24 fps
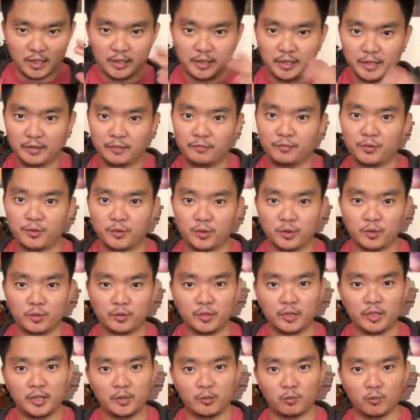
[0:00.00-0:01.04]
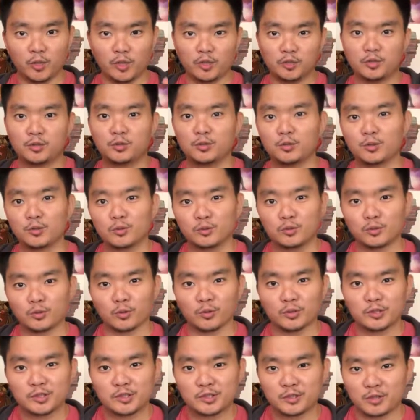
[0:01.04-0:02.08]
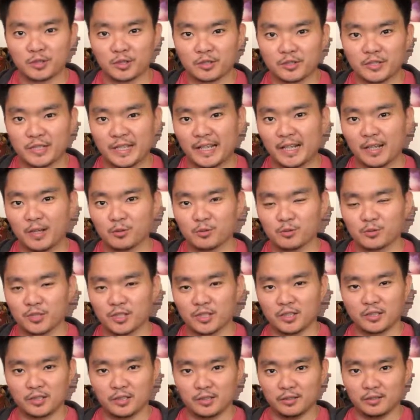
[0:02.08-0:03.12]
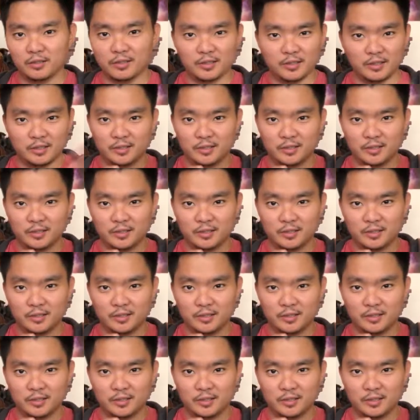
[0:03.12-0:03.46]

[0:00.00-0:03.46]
Nick Fury went to Tony Stark's house, and then